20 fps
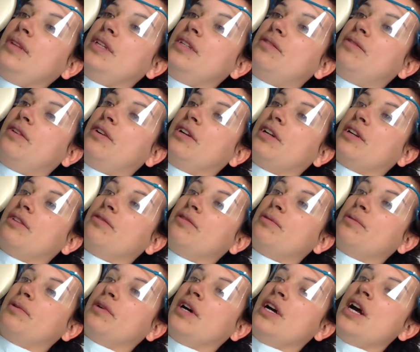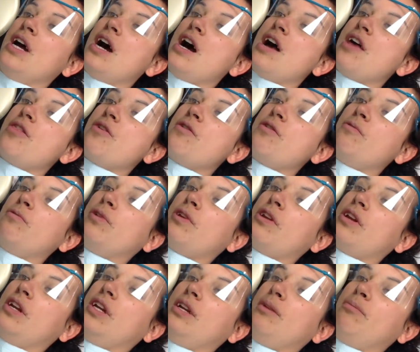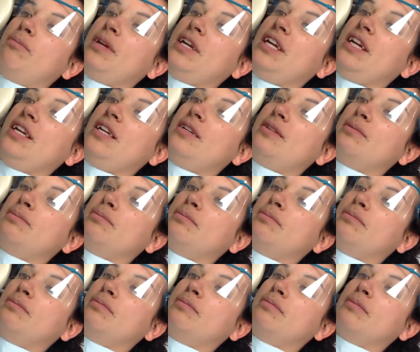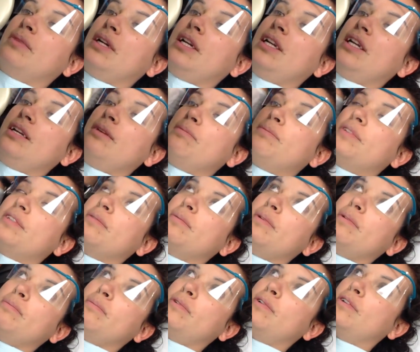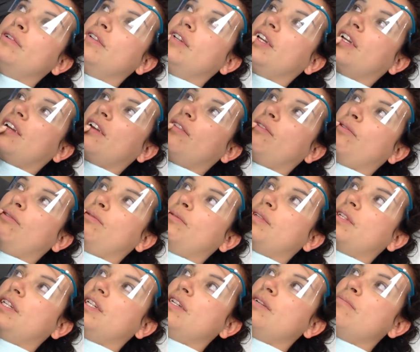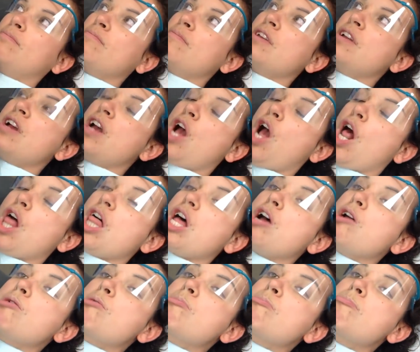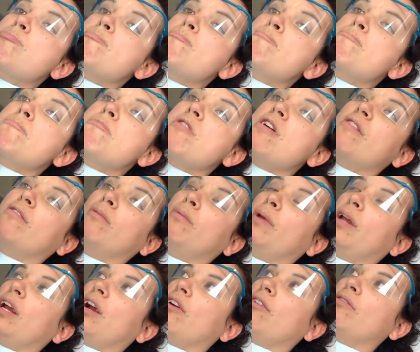It's very comfortable. I thought it was going to impede my lips a bit more, like I thought it was going to I will have a big.